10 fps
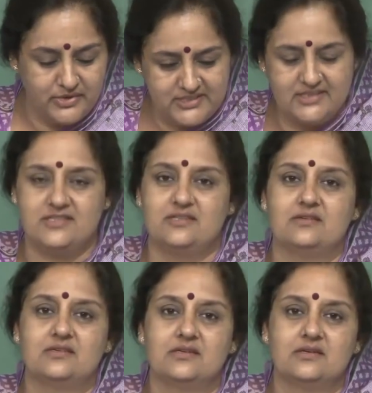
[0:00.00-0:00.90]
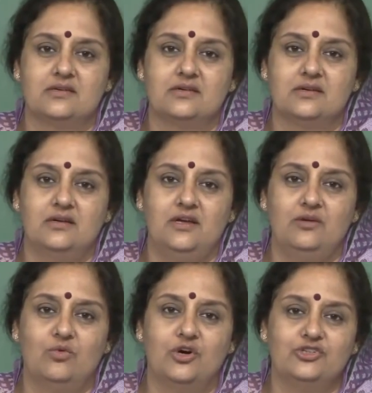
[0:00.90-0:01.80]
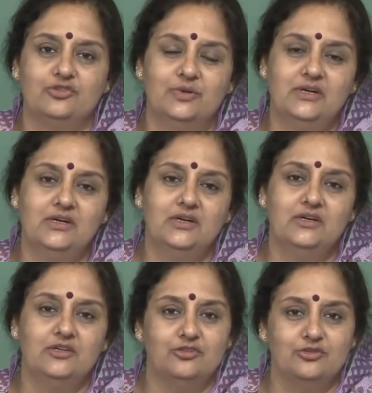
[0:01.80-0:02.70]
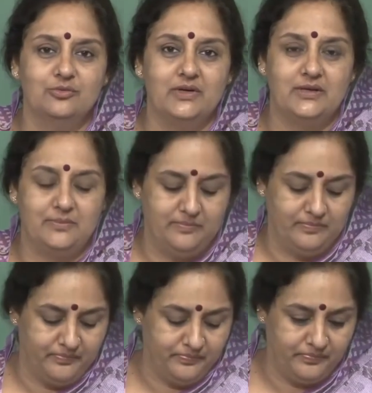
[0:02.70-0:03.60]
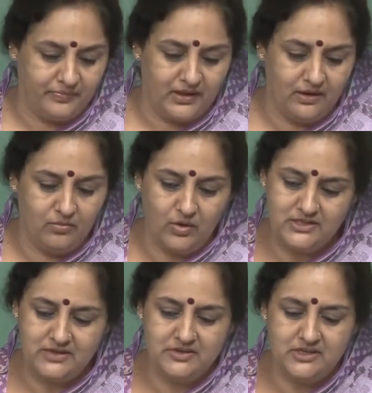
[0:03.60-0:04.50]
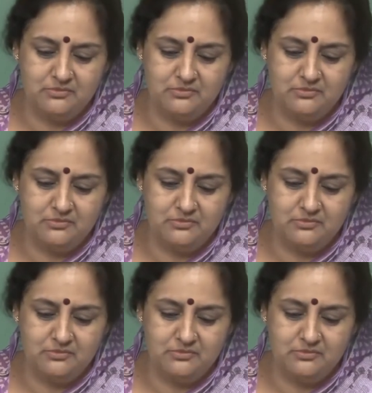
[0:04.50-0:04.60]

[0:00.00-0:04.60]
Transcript: persistent in what you are doing, whatever